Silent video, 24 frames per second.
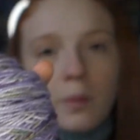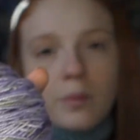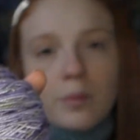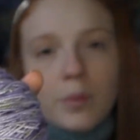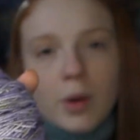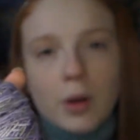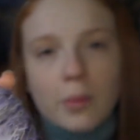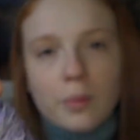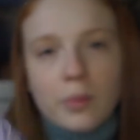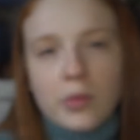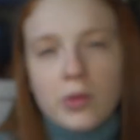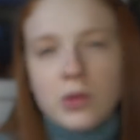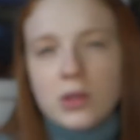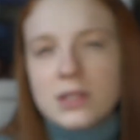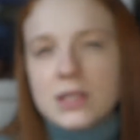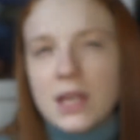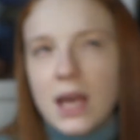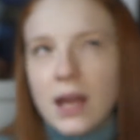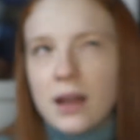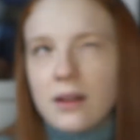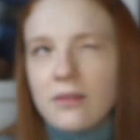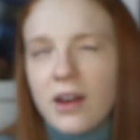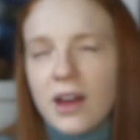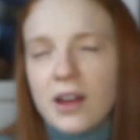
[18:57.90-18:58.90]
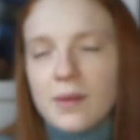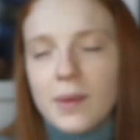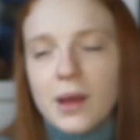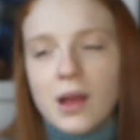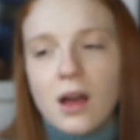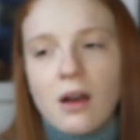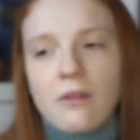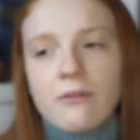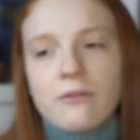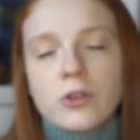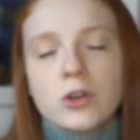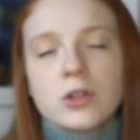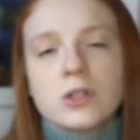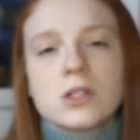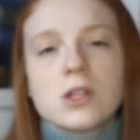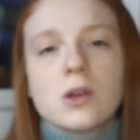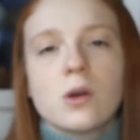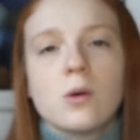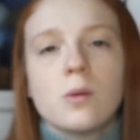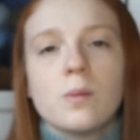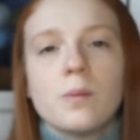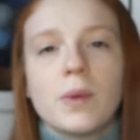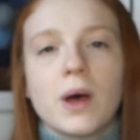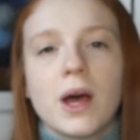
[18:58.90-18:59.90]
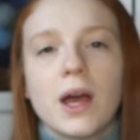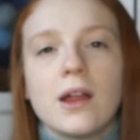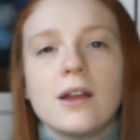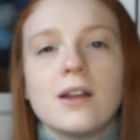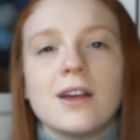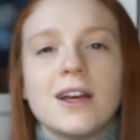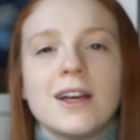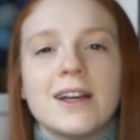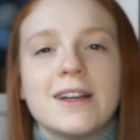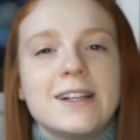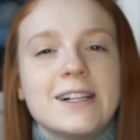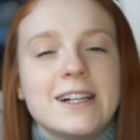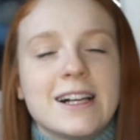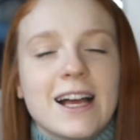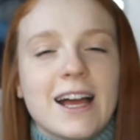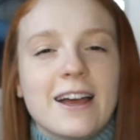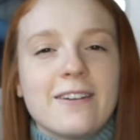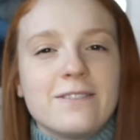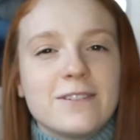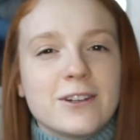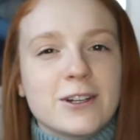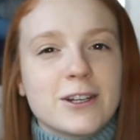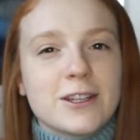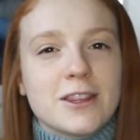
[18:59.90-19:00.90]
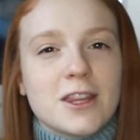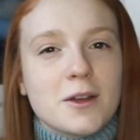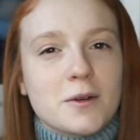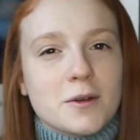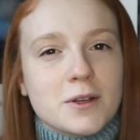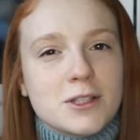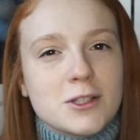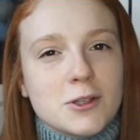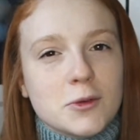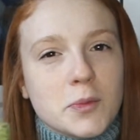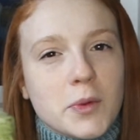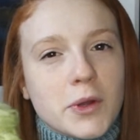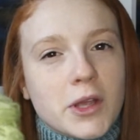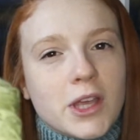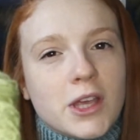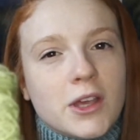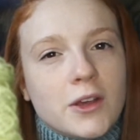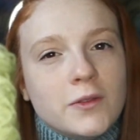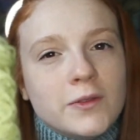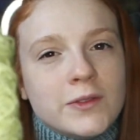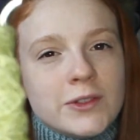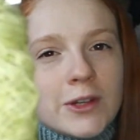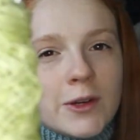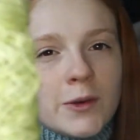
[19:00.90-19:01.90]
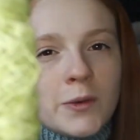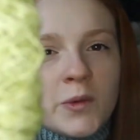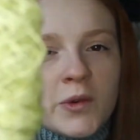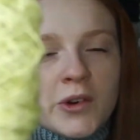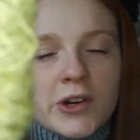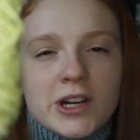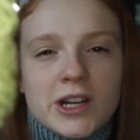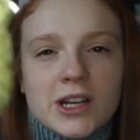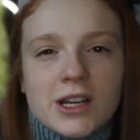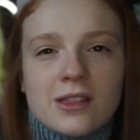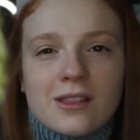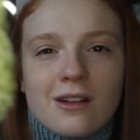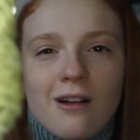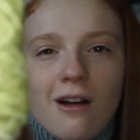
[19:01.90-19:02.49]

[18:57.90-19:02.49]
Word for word: purple is kind of out of my comfort zone, but I figured they were super cute. And don't worry, the